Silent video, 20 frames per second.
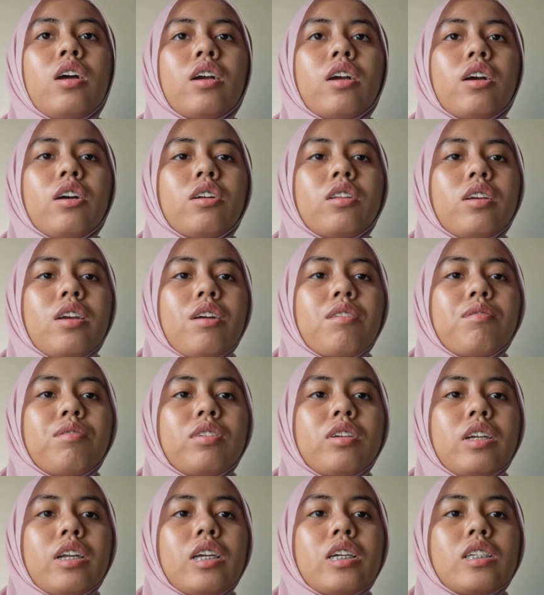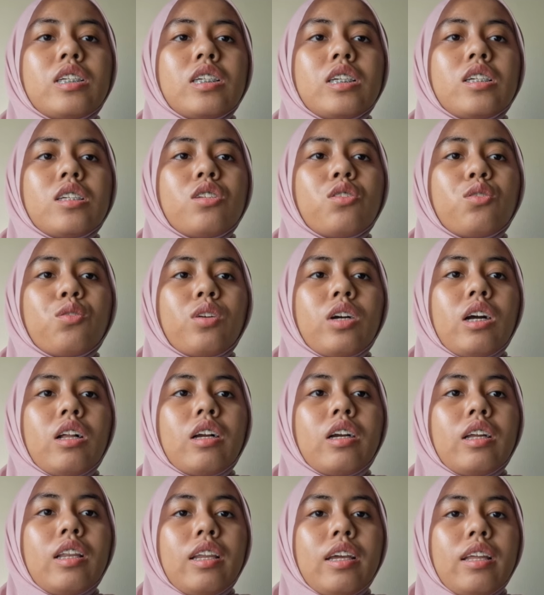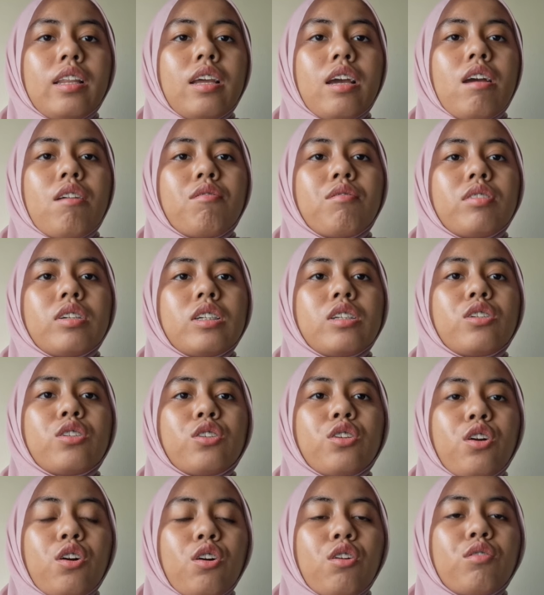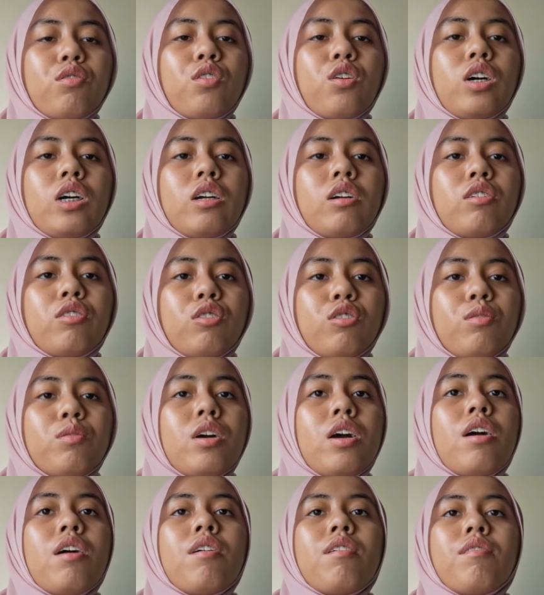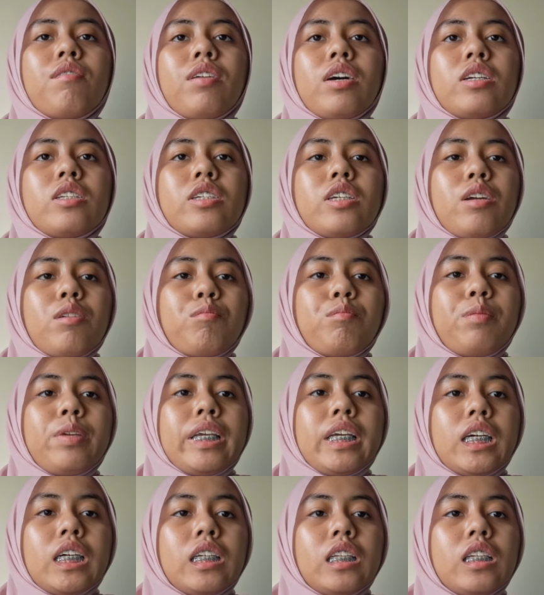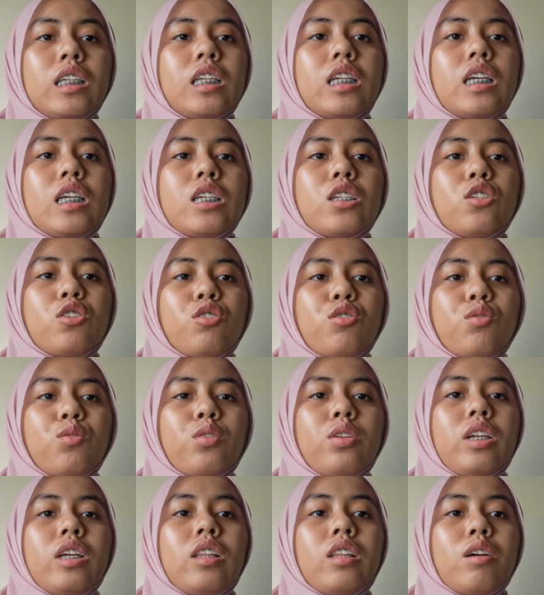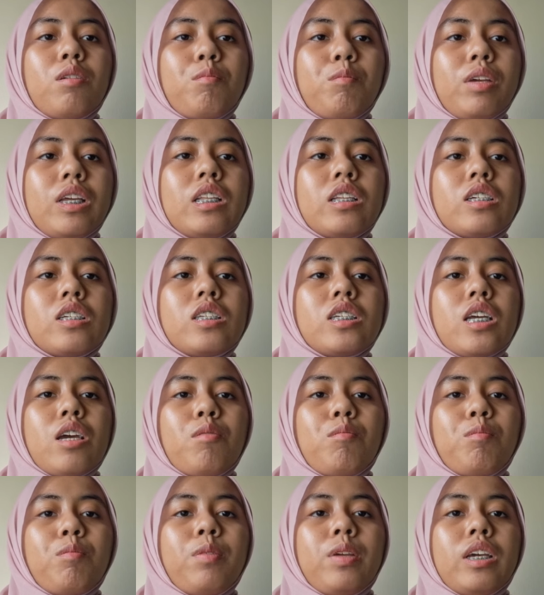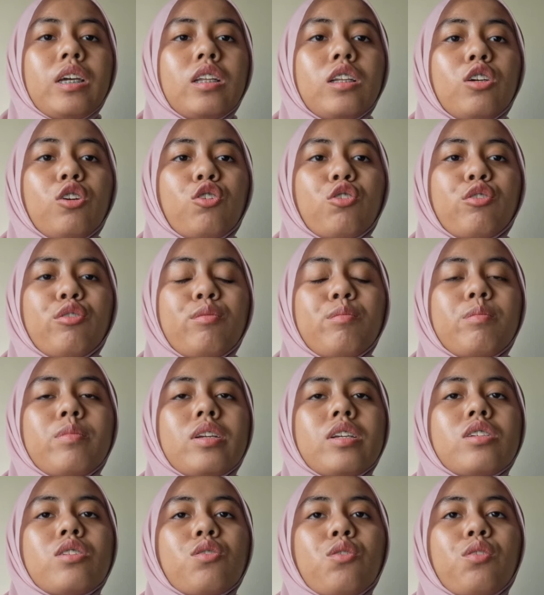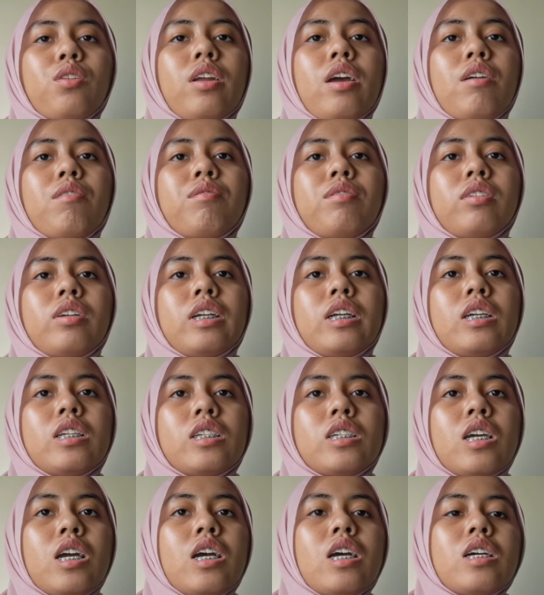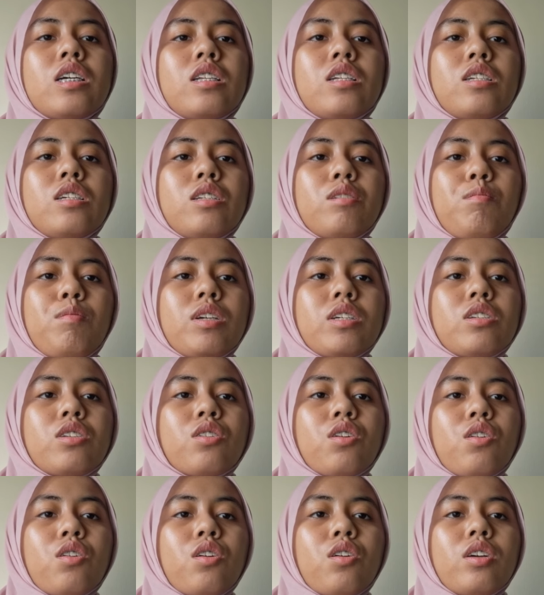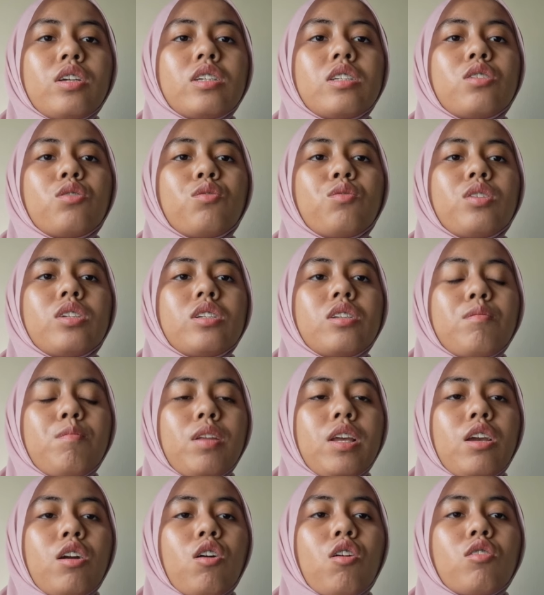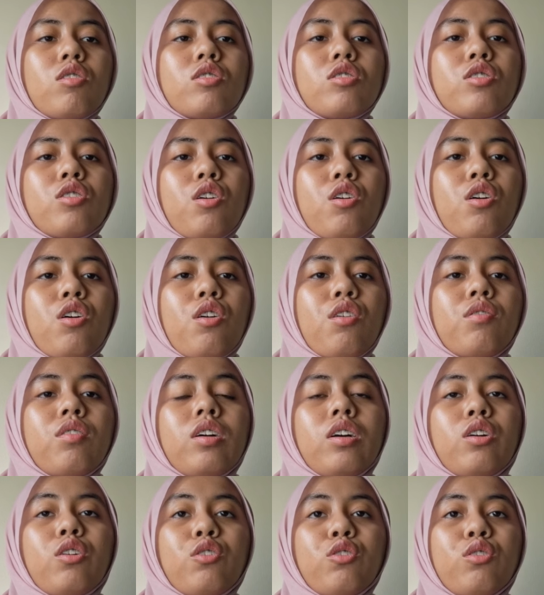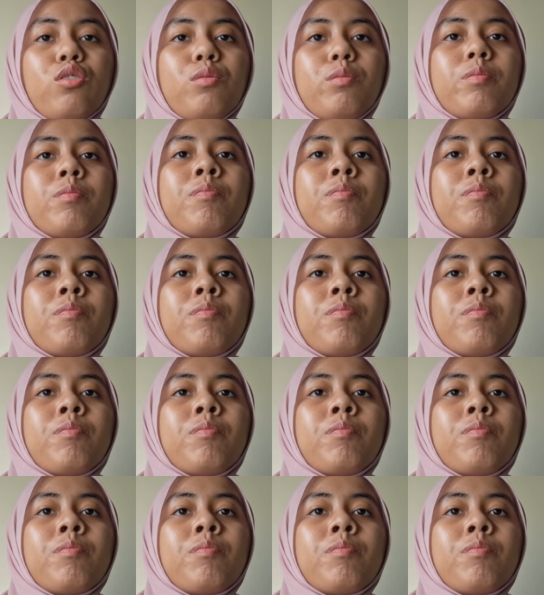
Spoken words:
Calculate average is to calculate the average score for a group. Find champion is to determine the champion group based on average. Display score is to display all score of a group,